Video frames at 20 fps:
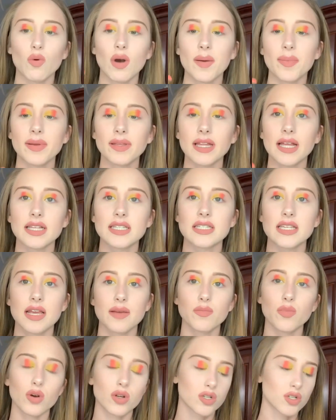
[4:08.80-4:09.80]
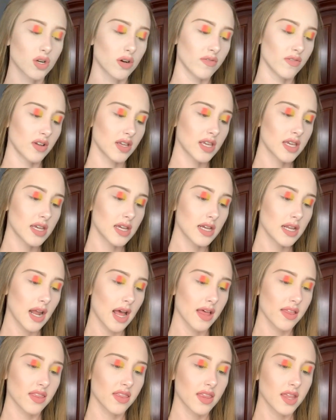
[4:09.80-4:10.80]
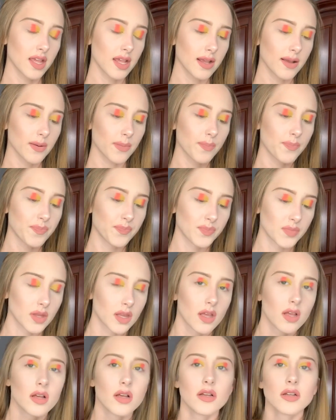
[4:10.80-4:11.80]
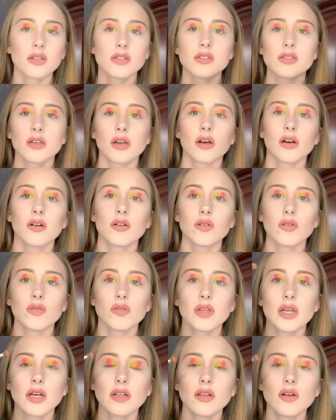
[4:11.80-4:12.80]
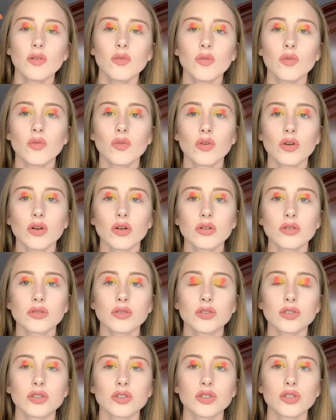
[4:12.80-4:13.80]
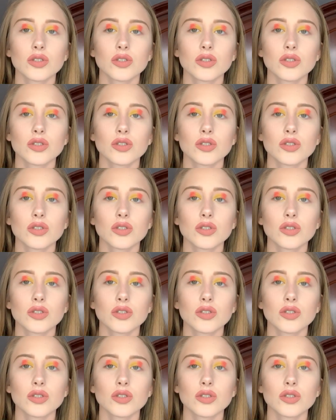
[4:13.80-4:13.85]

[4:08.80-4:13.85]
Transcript: Wiping that same brush off again, I think. Let's go yellow, orange.